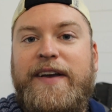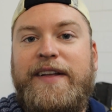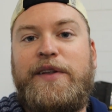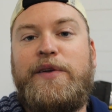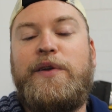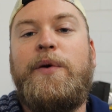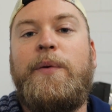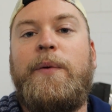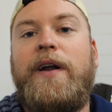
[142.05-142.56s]
get the
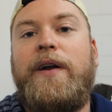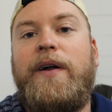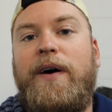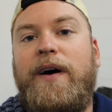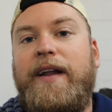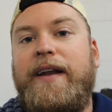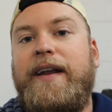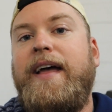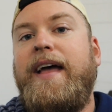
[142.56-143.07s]
new one
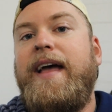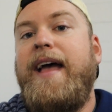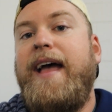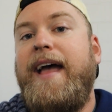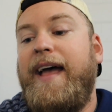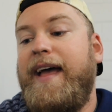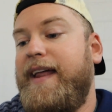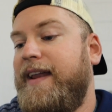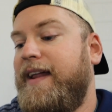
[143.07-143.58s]
on,
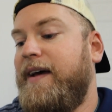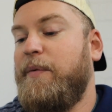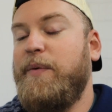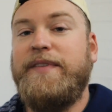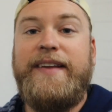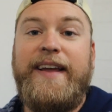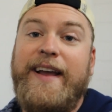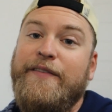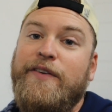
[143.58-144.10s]
and
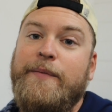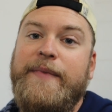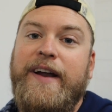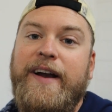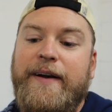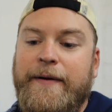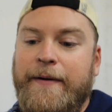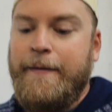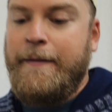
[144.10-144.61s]
we'll take it from there.